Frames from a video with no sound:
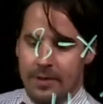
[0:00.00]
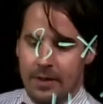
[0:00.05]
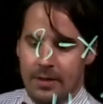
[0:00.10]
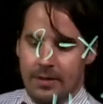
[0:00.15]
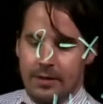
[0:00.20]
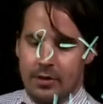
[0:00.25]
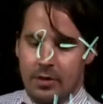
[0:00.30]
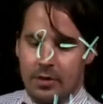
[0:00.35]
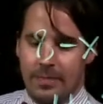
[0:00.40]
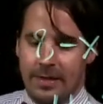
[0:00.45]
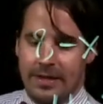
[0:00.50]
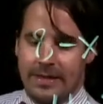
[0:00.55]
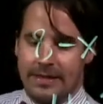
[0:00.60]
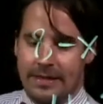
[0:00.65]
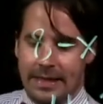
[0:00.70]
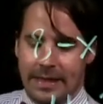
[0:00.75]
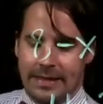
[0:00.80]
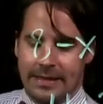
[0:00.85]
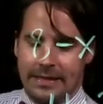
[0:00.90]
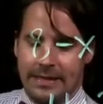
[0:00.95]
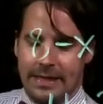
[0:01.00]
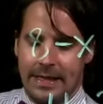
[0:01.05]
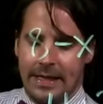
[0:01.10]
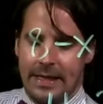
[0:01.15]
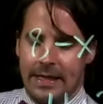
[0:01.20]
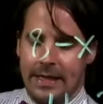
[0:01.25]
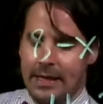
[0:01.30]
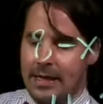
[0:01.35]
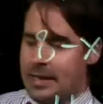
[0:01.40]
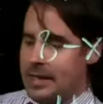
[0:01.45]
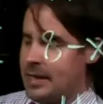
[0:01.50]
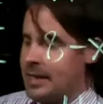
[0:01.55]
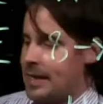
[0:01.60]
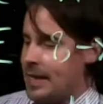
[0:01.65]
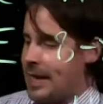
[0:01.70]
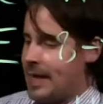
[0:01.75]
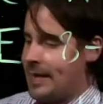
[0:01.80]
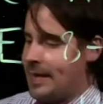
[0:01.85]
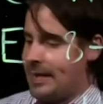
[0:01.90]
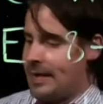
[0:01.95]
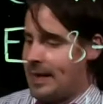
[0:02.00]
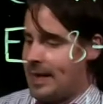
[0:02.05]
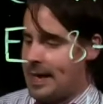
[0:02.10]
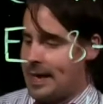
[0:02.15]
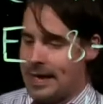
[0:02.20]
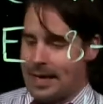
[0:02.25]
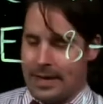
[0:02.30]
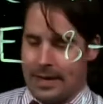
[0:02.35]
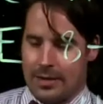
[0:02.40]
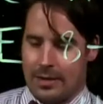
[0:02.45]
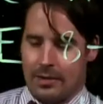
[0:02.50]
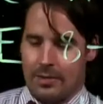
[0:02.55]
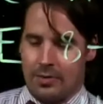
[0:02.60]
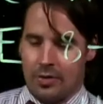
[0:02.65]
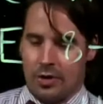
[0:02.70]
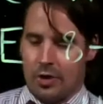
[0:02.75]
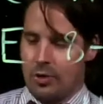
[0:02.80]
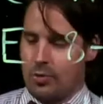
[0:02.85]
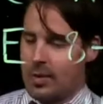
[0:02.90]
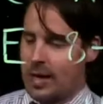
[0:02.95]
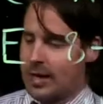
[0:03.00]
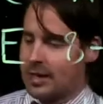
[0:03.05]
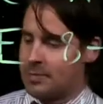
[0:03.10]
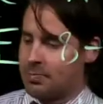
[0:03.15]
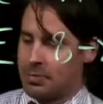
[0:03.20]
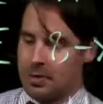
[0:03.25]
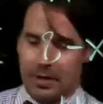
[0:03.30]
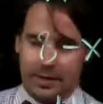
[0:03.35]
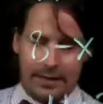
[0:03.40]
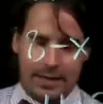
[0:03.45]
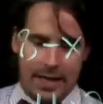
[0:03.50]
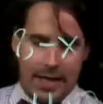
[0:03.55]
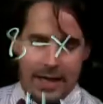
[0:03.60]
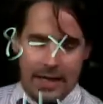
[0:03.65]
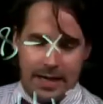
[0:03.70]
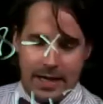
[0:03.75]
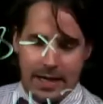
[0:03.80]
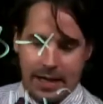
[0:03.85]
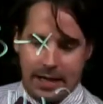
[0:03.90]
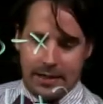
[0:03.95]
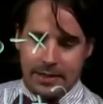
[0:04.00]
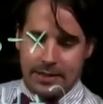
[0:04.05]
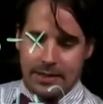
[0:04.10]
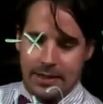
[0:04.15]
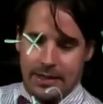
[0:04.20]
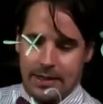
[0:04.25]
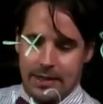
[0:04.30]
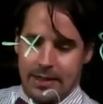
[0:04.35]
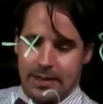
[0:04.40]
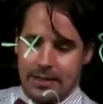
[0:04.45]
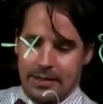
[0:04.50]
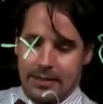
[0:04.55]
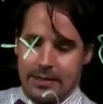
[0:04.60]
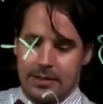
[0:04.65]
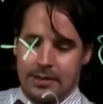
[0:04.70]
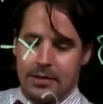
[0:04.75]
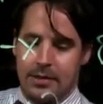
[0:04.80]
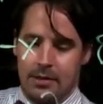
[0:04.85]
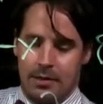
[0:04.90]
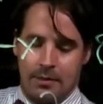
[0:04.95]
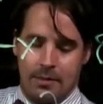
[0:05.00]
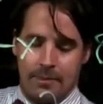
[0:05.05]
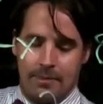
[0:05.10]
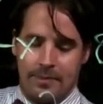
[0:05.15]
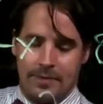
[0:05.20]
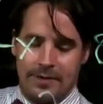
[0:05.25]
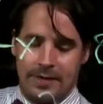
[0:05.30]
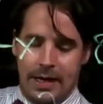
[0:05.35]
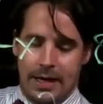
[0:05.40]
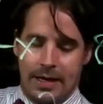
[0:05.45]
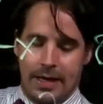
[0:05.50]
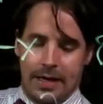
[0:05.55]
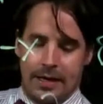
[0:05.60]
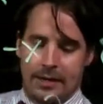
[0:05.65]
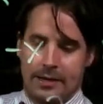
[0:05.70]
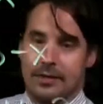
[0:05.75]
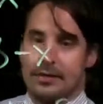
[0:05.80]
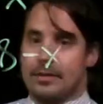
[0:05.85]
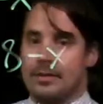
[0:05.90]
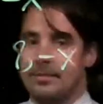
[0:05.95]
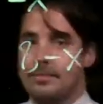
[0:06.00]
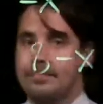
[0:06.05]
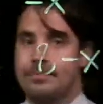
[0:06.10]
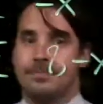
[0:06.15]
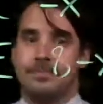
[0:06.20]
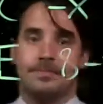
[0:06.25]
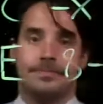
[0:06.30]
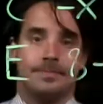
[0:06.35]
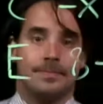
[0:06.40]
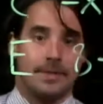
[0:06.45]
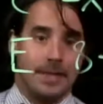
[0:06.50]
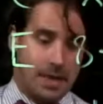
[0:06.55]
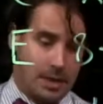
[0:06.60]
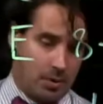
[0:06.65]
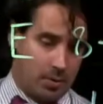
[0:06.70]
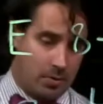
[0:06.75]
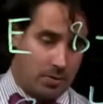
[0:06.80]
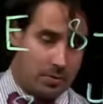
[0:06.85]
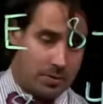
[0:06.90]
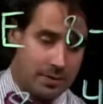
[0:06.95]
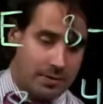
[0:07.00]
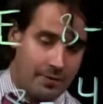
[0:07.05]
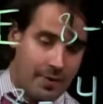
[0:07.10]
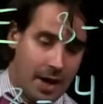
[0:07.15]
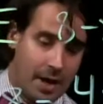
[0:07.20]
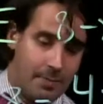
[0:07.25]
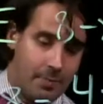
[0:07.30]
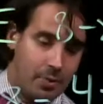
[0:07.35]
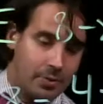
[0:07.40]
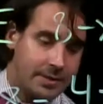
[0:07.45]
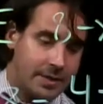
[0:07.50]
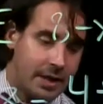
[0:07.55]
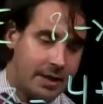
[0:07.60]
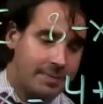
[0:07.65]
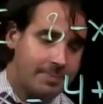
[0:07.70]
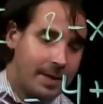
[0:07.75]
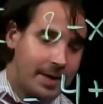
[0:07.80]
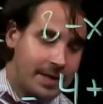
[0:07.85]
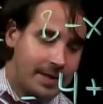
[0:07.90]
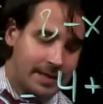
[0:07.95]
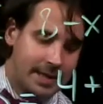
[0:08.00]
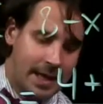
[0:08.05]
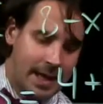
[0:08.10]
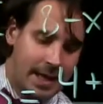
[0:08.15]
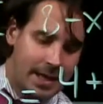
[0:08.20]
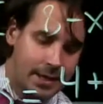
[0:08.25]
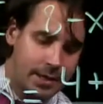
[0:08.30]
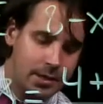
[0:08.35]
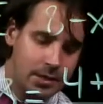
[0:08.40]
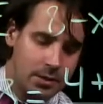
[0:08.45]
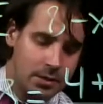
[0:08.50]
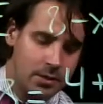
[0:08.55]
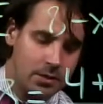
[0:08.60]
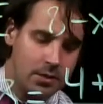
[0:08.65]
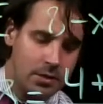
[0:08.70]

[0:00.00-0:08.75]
is going to be 60, and then 2x plus 8x is 10x. Now divide both sides by 10,